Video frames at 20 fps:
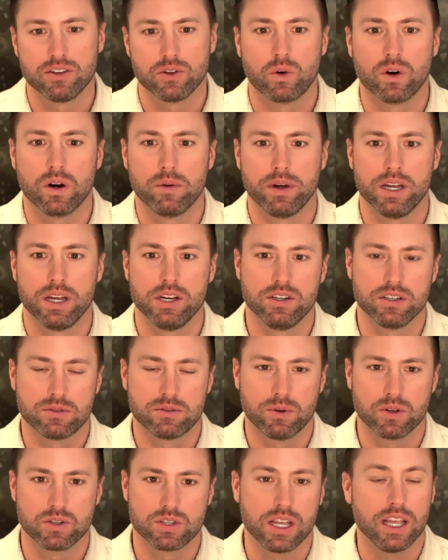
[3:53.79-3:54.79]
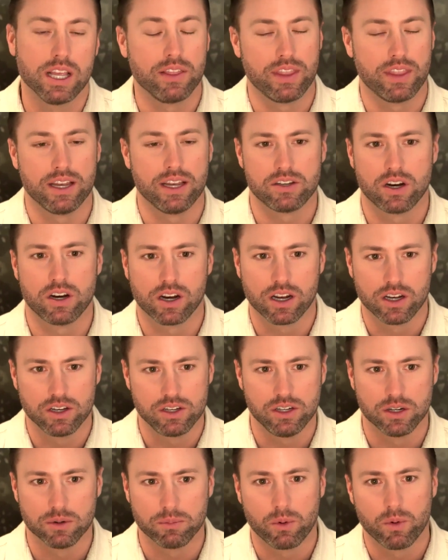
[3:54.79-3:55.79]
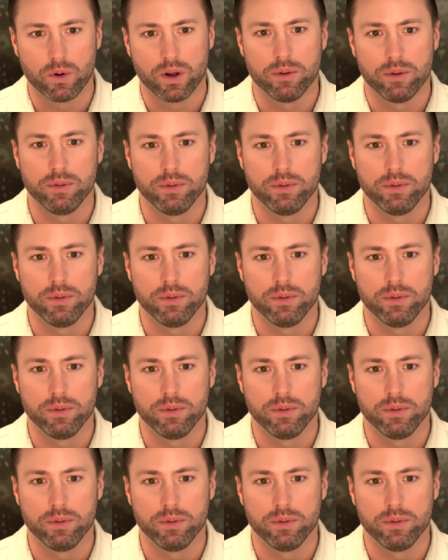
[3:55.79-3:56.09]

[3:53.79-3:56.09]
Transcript: or am I just supposed to hit that target, to your point?